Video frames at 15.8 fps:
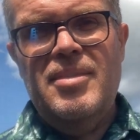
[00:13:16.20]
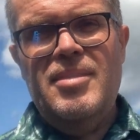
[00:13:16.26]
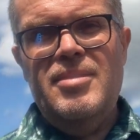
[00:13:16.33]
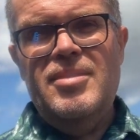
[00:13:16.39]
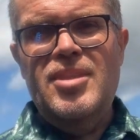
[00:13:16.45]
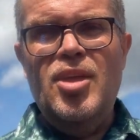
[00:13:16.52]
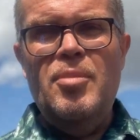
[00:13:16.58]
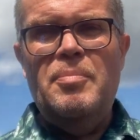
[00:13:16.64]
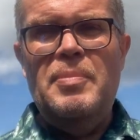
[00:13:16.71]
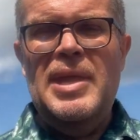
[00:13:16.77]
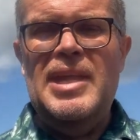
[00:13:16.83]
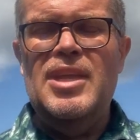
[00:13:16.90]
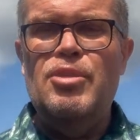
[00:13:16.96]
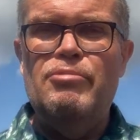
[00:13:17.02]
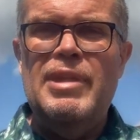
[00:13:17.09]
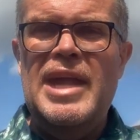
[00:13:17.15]
You know, being
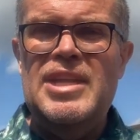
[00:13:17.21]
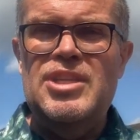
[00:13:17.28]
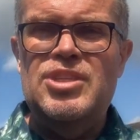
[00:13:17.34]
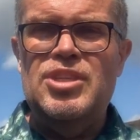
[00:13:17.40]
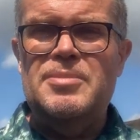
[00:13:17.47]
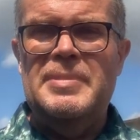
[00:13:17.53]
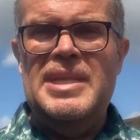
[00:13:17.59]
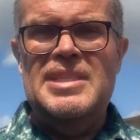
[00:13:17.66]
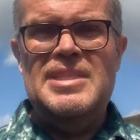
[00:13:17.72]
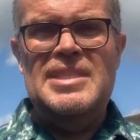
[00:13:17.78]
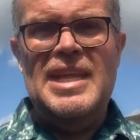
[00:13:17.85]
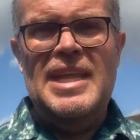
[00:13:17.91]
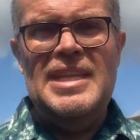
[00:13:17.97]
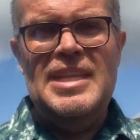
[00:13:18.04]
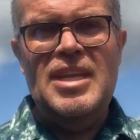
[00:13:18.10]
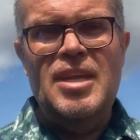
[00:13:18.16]
courageous means
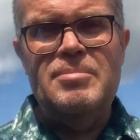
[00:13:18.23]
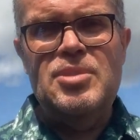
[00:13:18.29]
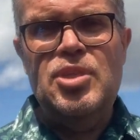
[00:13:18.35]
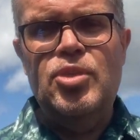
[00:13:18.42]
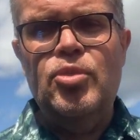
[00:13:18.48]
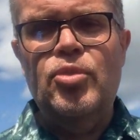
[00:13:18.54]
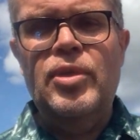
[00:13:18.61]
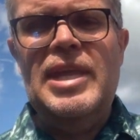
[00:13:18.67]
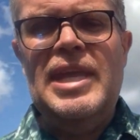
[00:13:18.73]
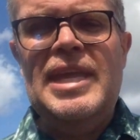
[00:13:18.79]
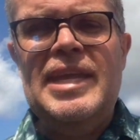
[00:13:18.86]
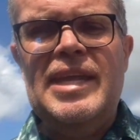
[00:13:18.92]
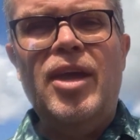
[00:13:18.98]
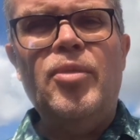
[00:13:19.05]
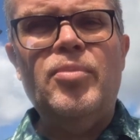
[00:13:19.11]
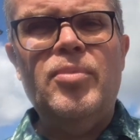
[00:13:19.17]
standing up to your
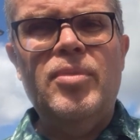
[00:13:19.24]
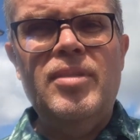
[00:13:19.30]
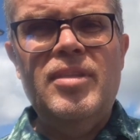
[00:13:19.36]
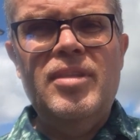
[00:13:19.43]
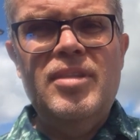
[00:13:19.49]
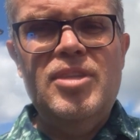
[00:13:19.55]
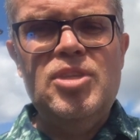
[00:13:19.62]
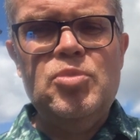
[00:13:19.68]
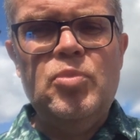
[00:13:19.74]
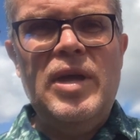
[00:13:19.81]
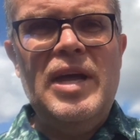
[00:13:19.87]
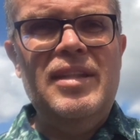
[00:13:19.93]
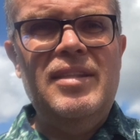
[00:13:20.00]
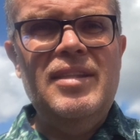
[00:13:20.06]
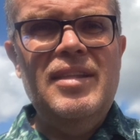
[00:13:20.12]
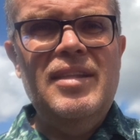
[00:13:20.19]
ego as
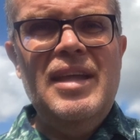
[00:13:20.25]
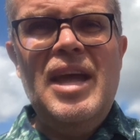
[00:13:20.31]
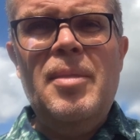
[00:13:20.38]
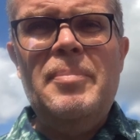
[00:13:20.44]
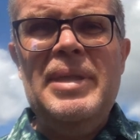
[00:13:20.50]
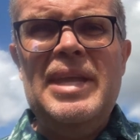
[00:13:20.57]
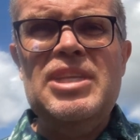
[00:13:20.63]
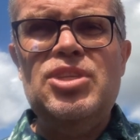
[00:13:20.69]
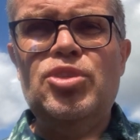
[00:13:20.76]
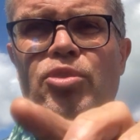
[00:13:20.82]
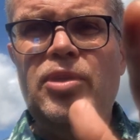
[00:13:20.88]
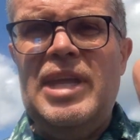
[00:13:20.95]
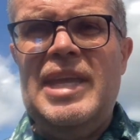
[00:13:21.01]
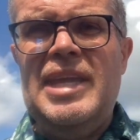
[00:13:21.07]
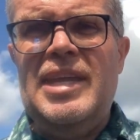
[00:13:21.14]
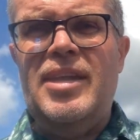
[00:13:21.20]
well. How big is
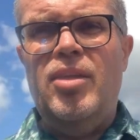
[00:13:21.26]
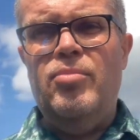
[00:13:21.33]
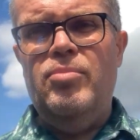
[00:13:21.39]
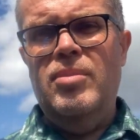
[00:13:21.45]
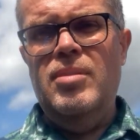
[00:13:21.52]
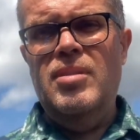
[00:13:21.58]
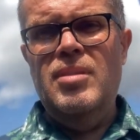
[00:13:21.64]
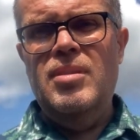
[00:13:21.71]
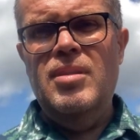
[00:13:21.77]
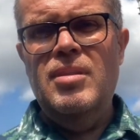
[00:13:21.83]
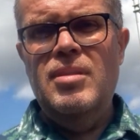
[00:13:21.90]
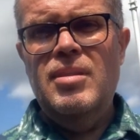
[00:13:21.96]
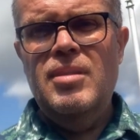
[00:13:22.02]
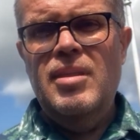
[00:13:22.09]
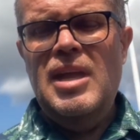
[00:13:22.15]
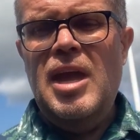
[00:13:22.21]
your ego?
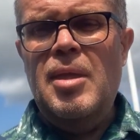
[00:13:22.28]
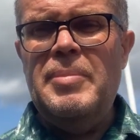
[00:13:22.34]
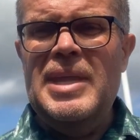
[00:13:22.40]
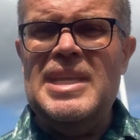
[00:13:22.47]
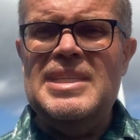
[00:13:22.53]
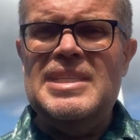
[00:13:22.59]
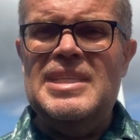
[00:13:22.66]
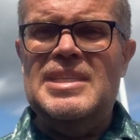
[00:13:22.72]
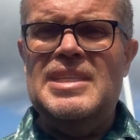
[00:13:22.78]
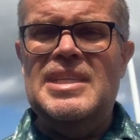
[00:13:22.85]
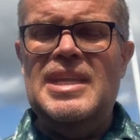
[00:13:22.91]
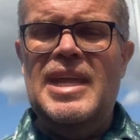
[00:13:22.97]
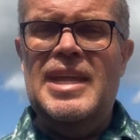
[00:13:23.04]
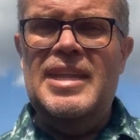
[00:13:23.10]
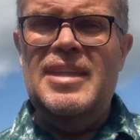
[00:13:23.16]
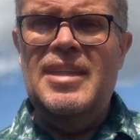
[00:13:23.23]
How big is it
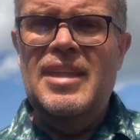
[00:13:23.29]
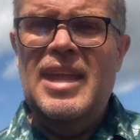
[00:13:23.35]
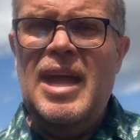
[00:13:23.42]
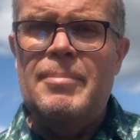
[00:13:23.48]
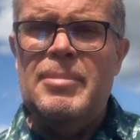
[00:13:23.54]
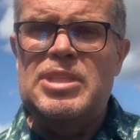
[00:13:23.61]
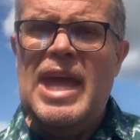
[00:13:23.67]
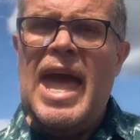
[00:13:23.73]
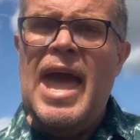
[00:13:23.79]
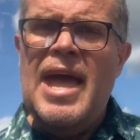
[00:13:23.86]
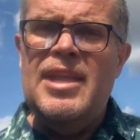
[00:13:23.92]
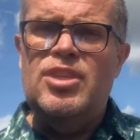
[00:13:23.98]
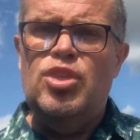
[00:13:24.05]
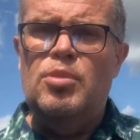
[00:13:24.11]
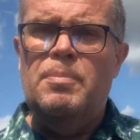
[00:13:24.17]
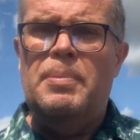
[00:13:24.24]
today? How much air
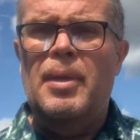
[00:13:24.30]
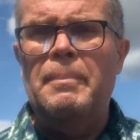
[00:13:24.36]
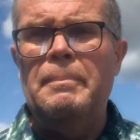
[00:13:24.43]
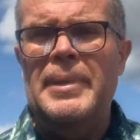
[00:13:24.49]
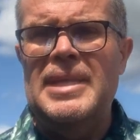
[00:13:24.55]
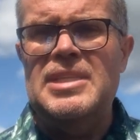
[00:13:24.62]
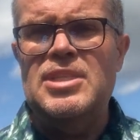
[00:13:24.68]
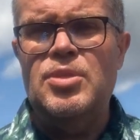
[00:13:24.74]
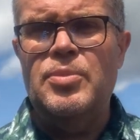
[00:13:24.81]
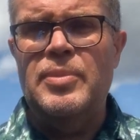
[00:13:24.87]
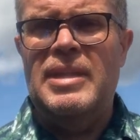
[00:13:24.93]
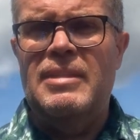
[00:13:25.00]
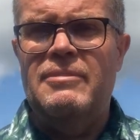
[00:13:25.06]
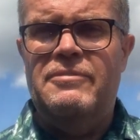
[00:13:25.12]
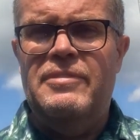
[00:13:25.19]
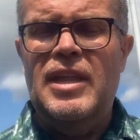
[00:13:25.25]
do you pump into it
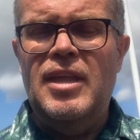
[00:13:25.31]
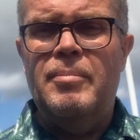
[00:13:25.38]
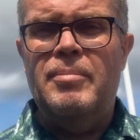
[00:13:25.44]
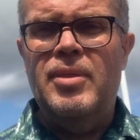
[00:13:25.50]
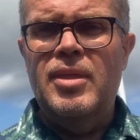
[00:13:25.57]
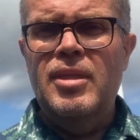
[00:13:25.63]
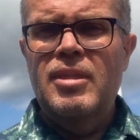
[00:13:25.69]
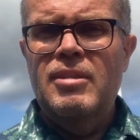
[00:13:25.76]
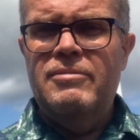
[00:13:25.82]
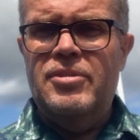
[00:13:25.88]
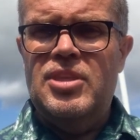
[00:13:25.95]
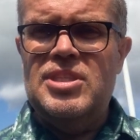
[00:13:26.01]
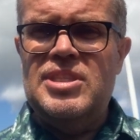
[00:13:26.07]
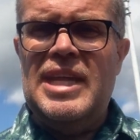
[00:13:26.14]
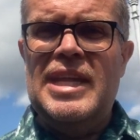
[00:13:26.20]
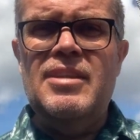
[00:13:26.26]
and fill up for the
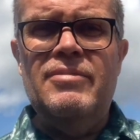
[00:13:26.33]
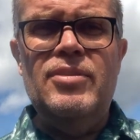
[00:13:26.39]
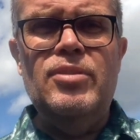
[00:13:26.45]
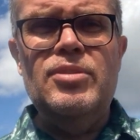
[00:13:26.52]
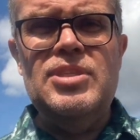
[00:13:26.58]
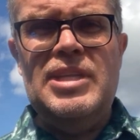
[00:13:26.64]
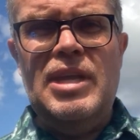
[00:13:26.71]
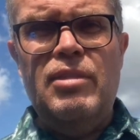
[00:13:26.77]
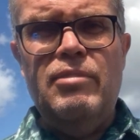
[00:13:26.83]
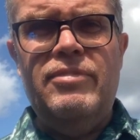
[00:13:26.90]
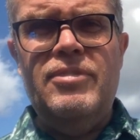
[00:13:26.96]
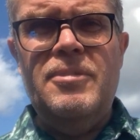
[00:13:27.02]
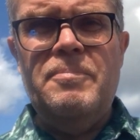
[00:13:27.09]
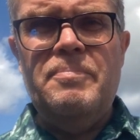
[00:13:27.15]
sake of yourself?